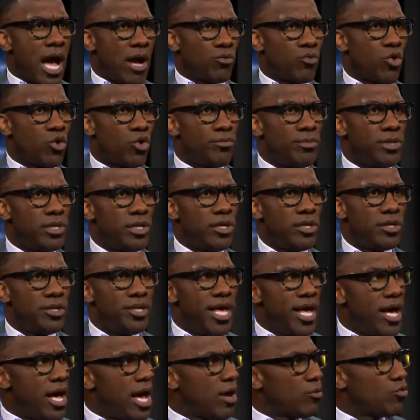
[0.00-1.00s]
I wrote him a
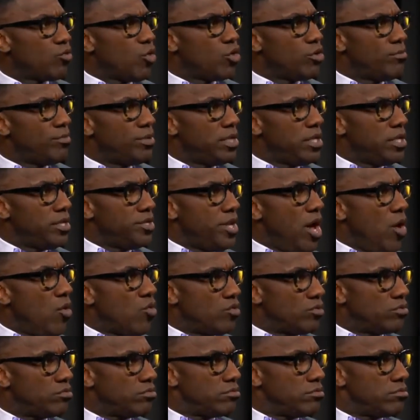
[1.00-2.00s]
little
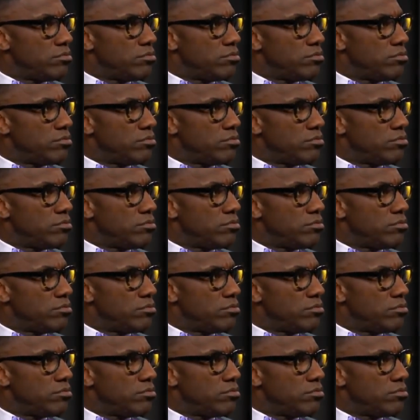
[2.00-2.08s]
note.